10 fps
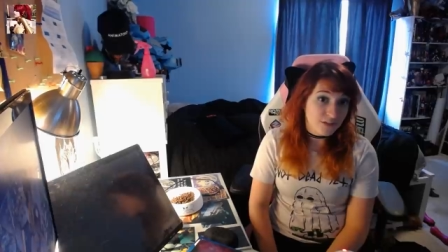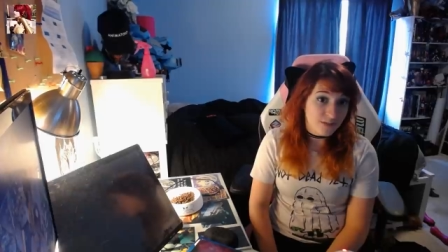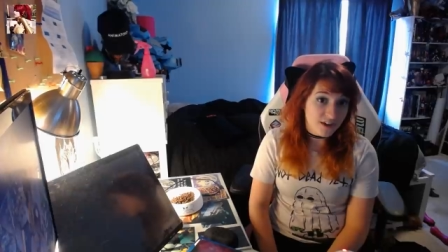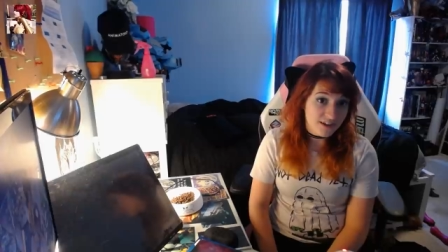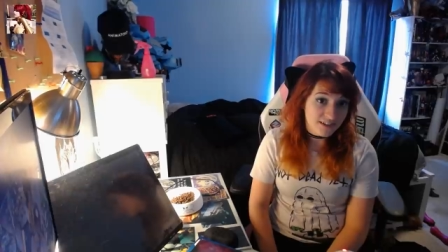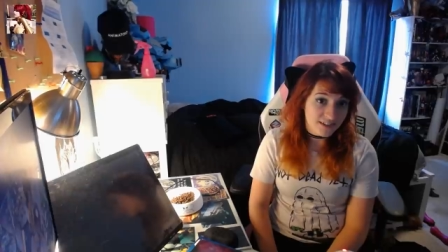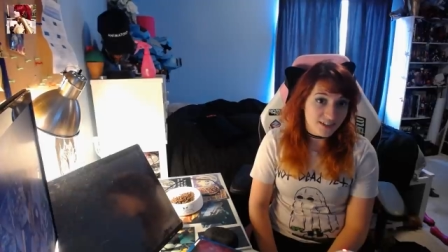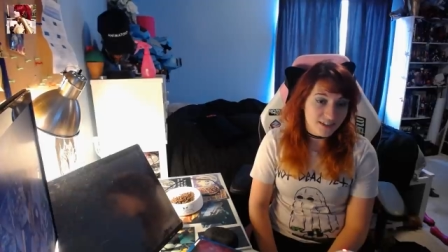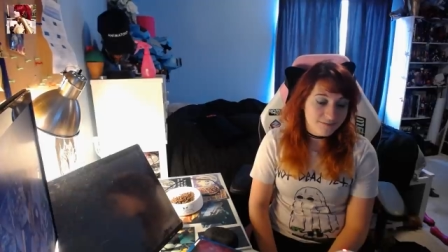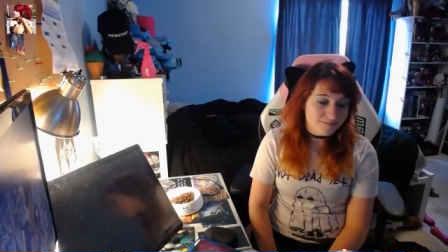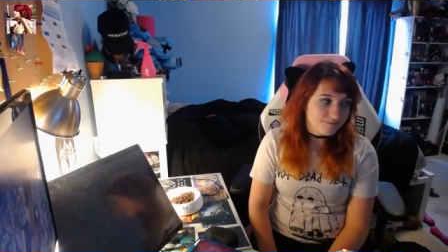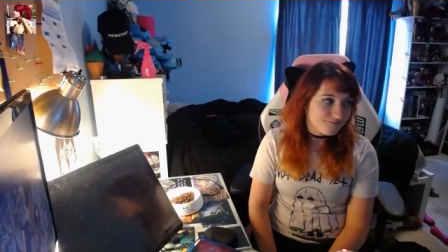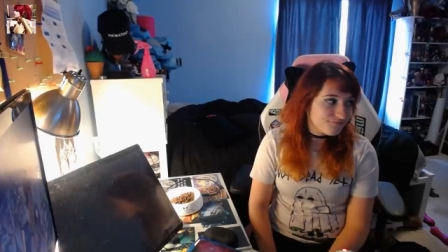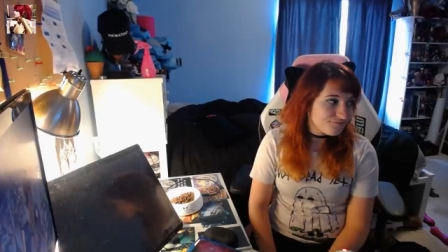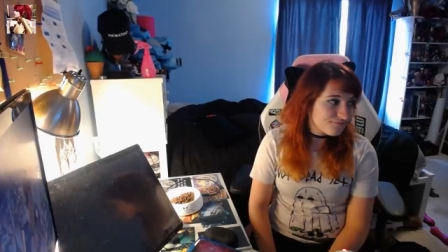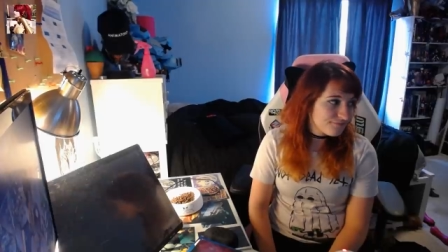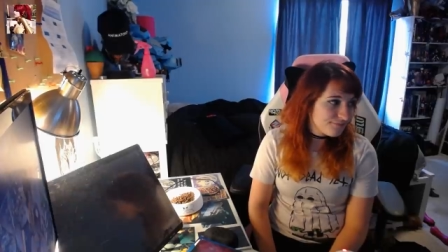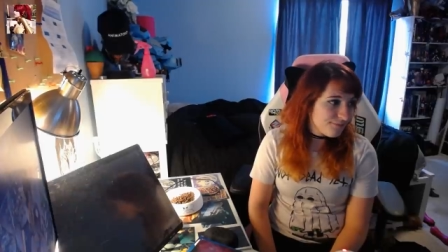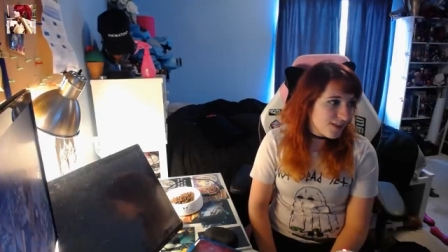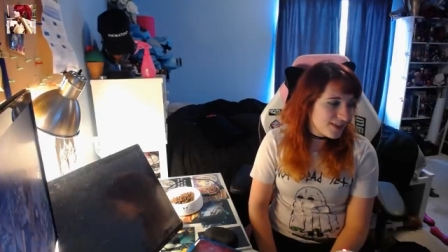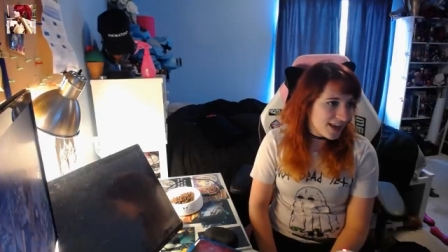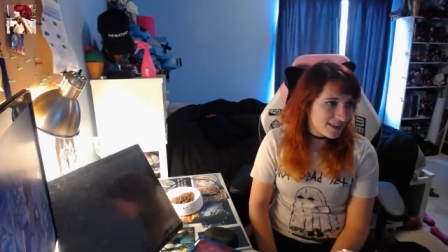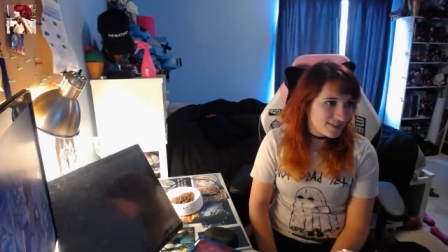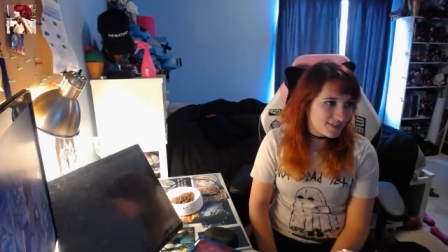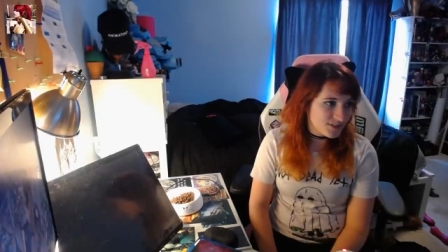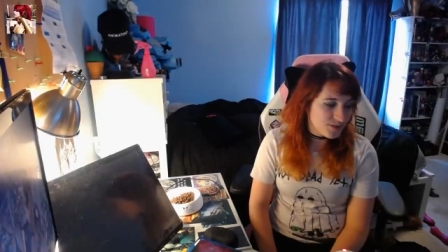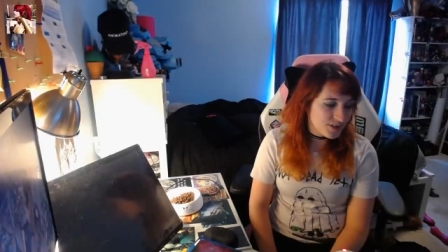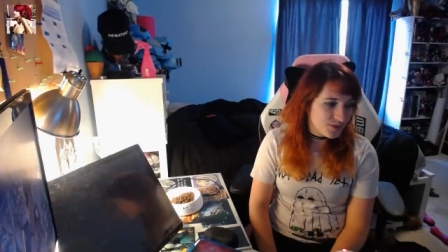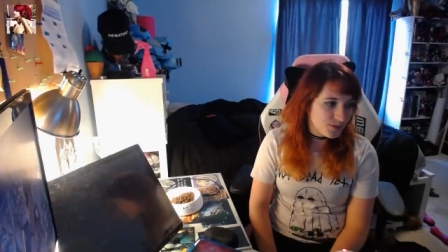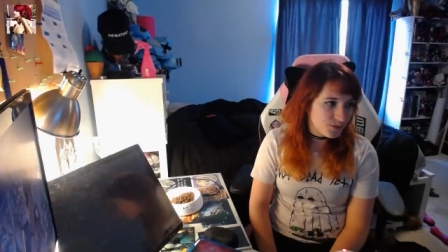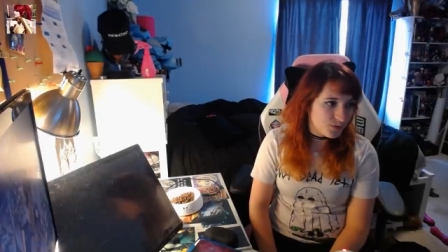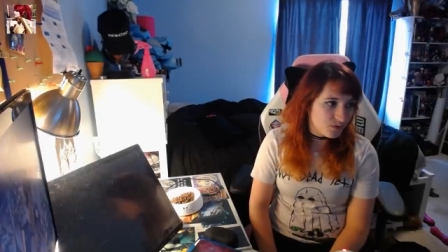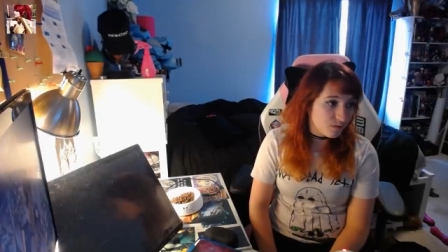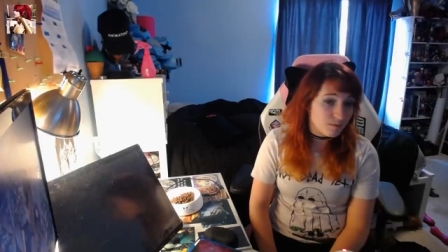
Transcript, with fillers: with Oscar, that's just going to